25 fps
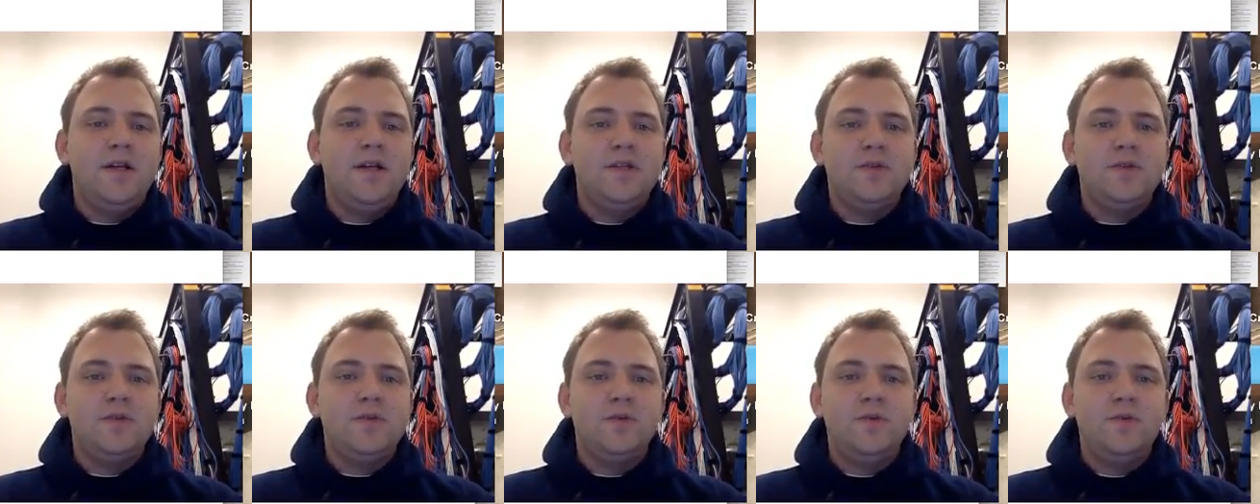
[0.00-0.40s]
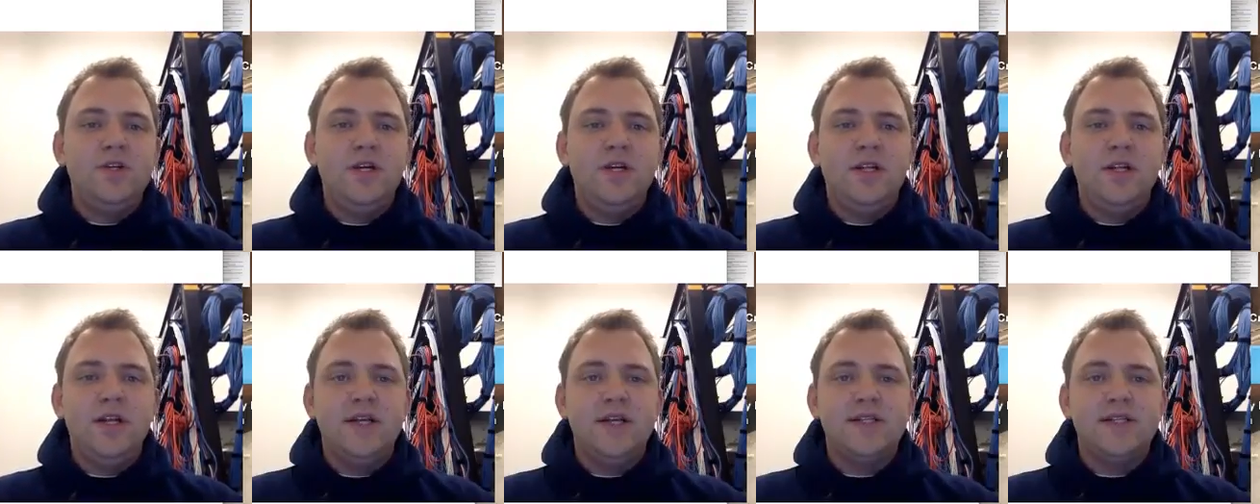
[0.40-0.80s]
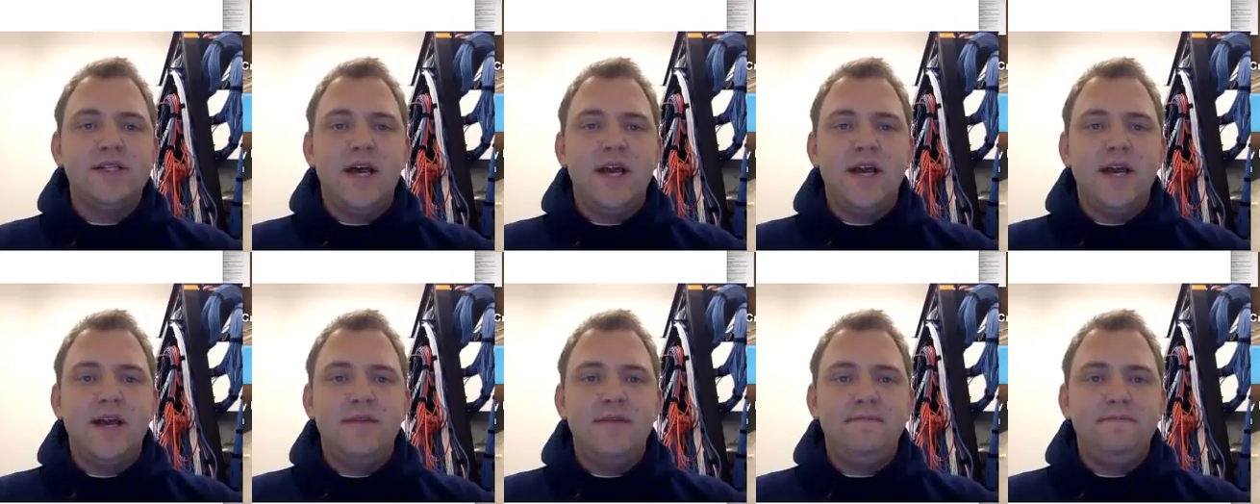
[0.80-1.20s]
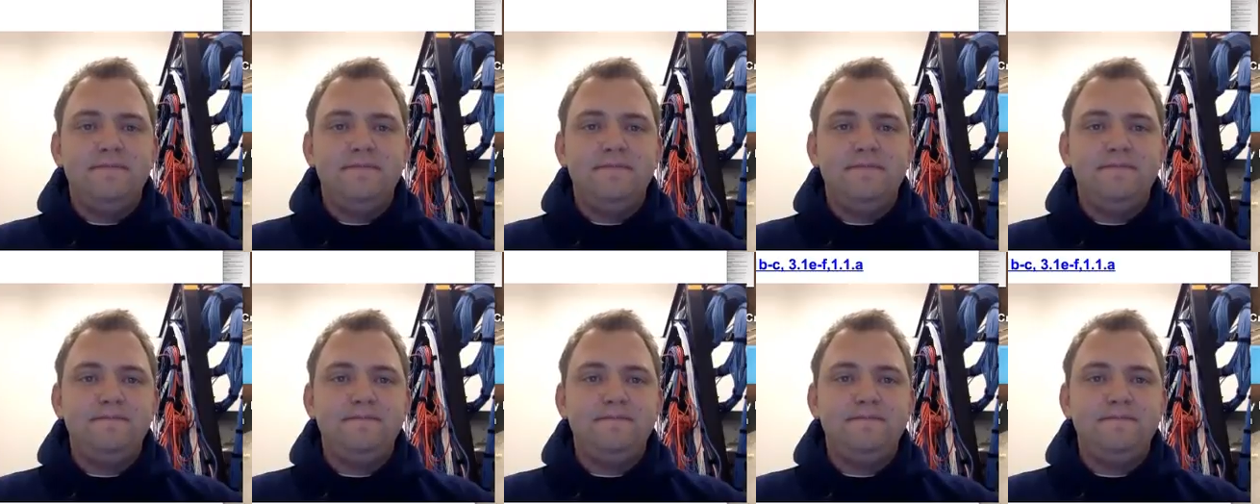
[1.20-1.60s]
So when she clicks on it,
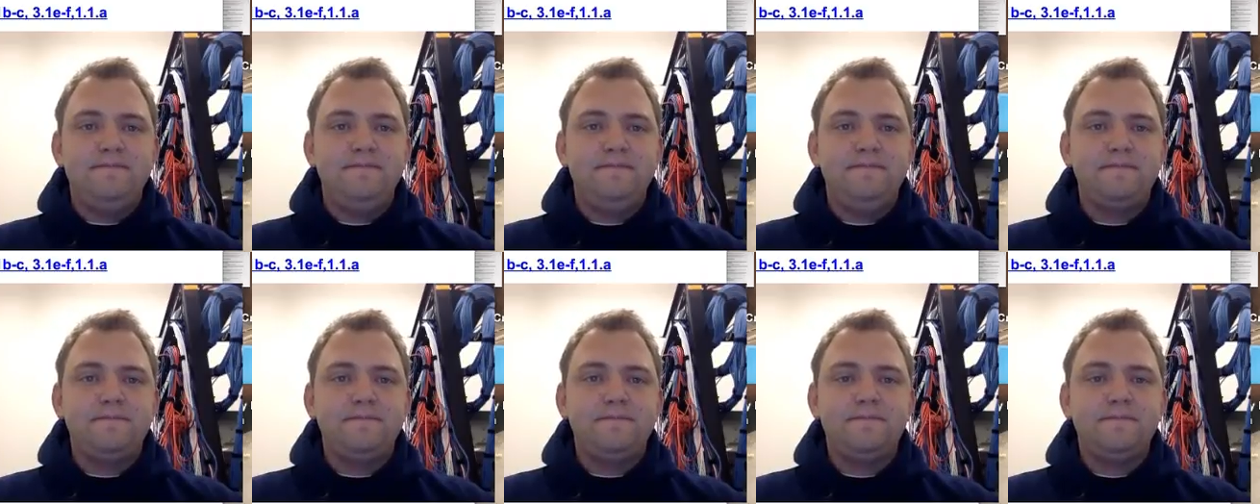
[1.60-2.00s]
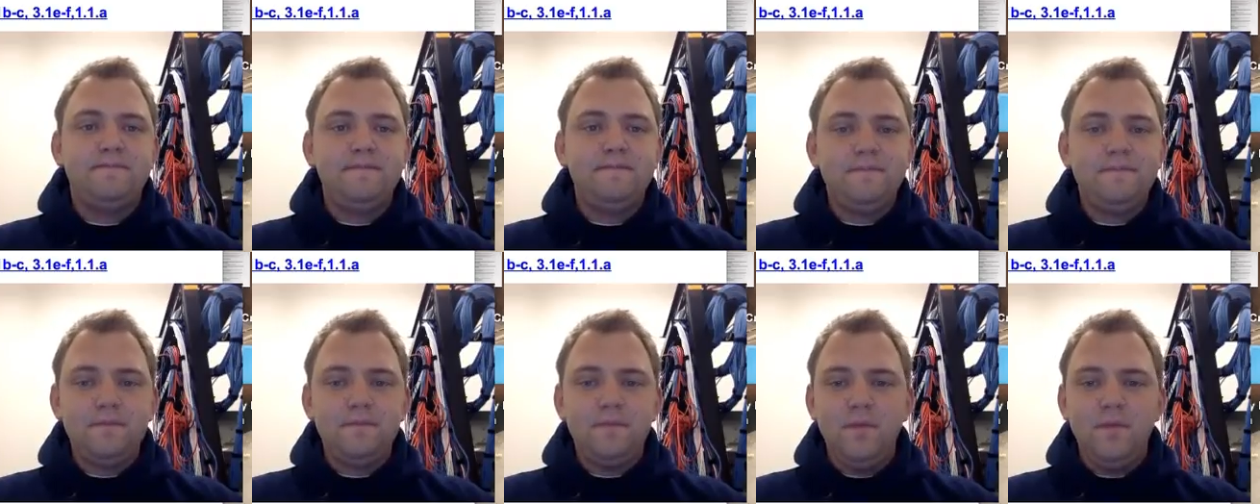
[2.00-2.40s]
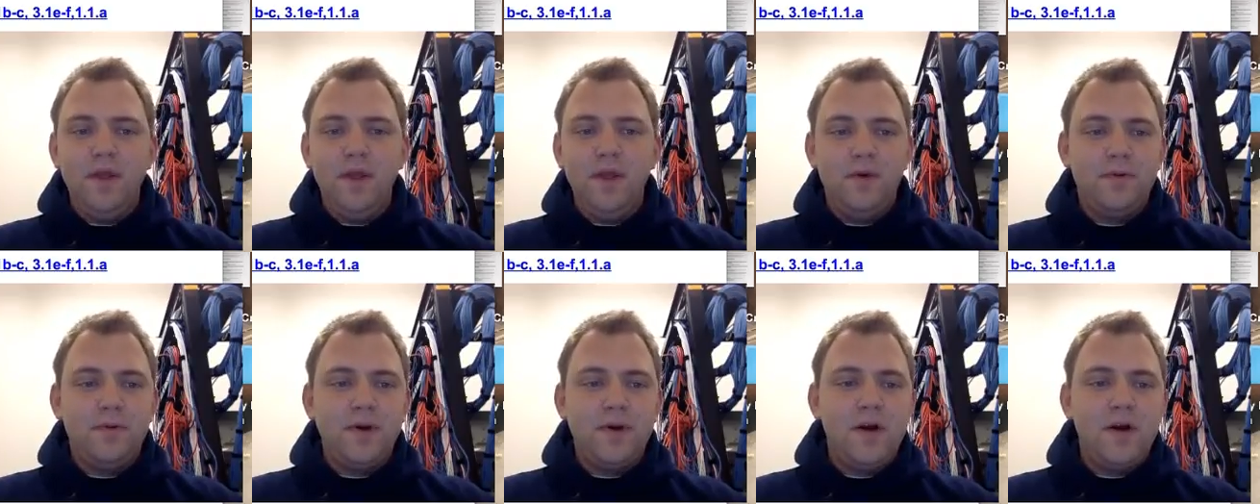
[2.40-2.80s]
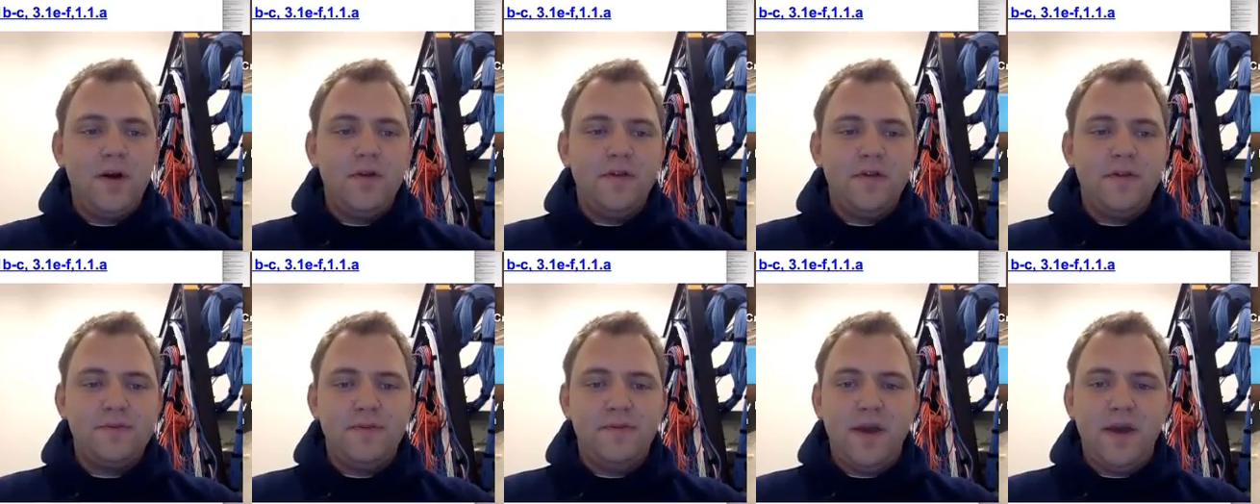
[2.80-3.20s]
it'll bring her to
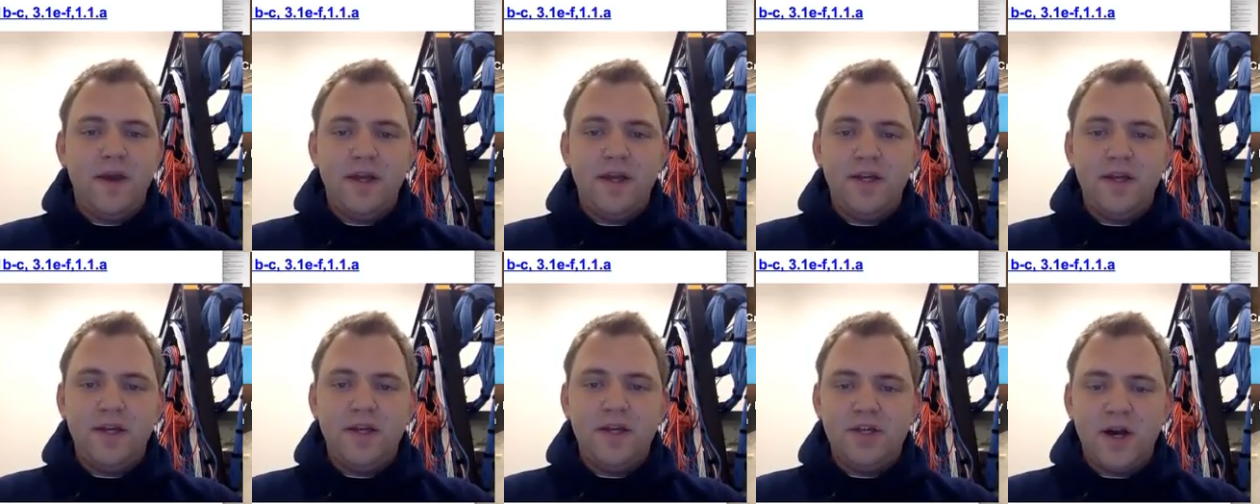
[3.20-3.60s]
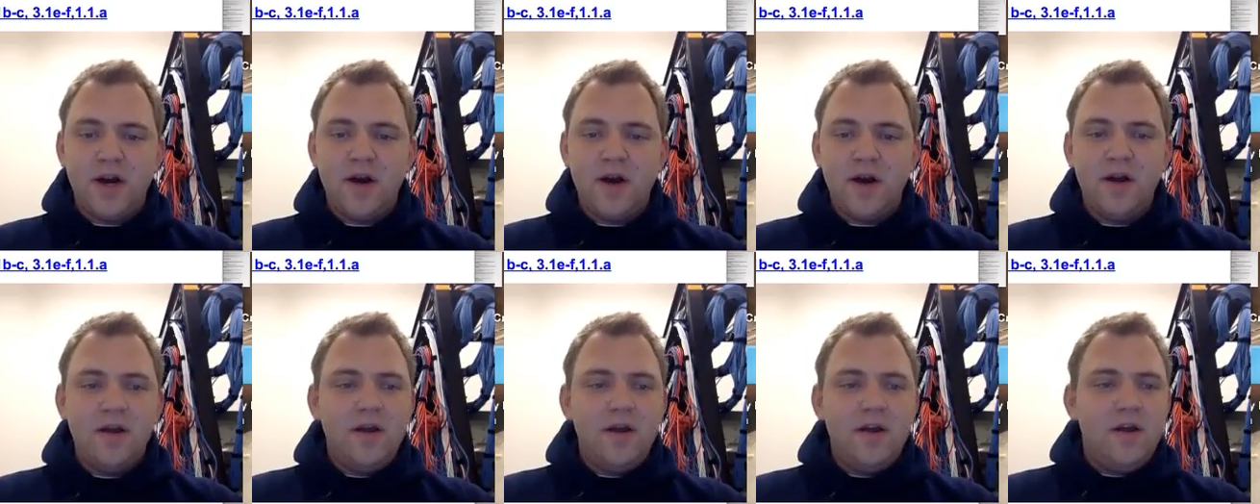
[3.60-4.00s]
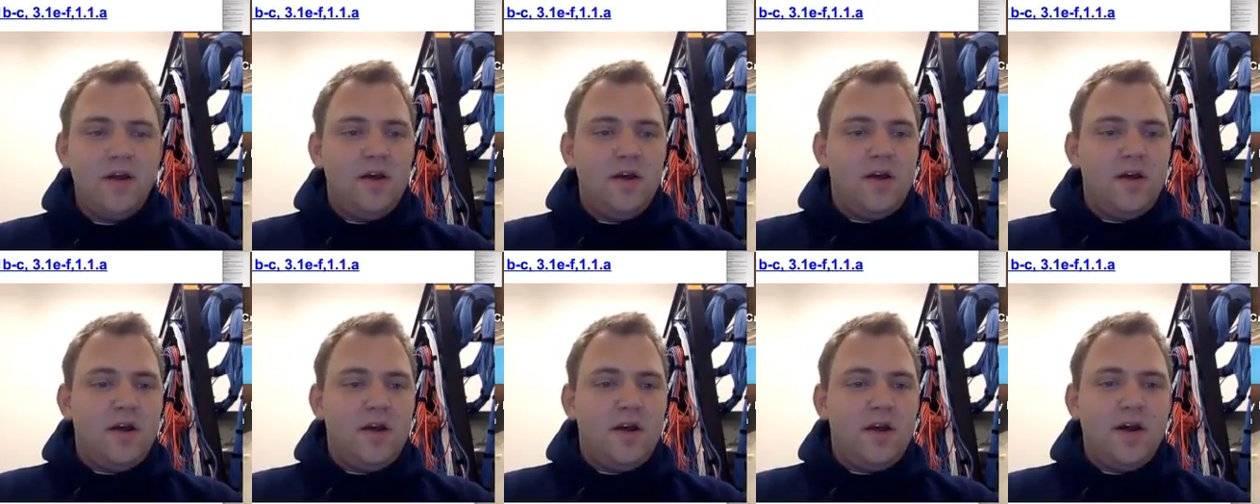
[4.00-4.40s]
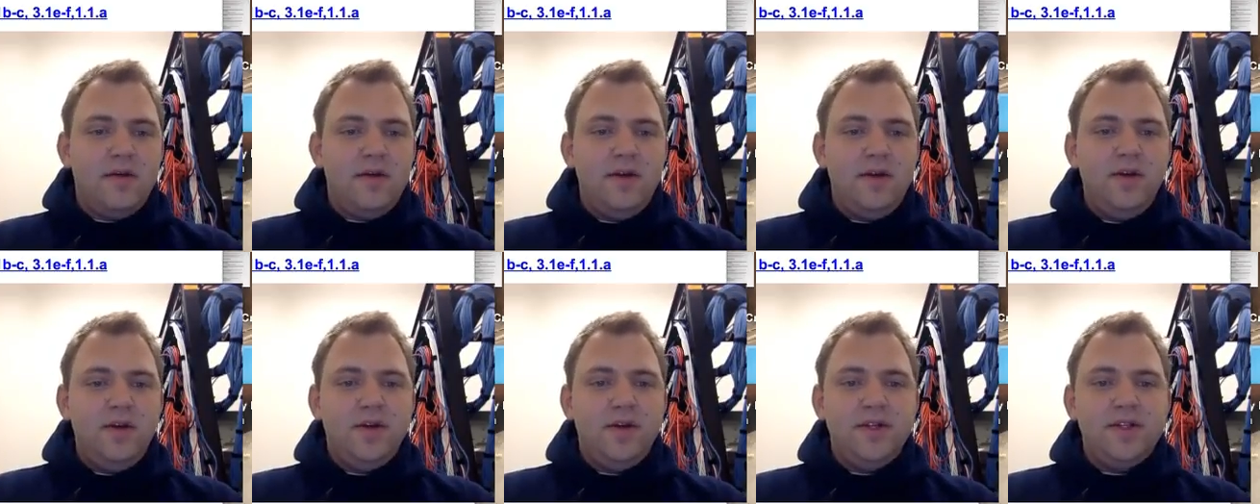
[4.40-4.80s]
this page here.
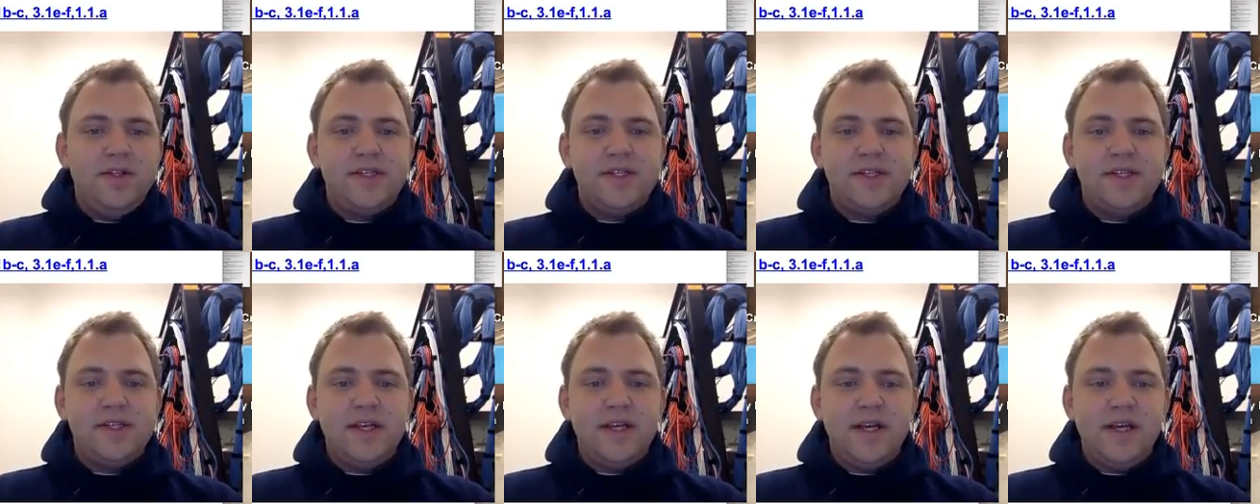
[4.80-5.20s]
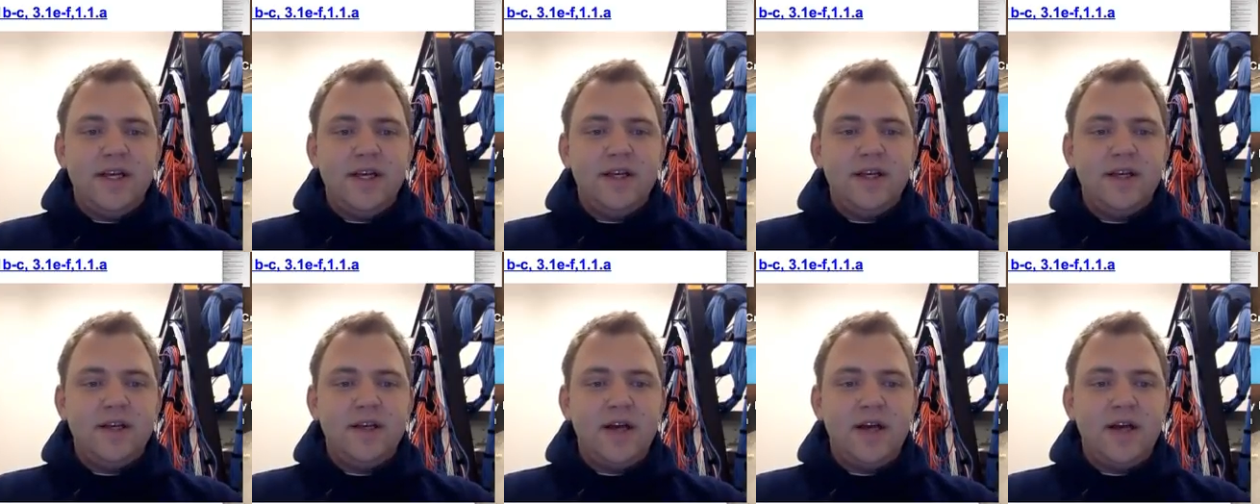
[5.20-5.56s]
You can see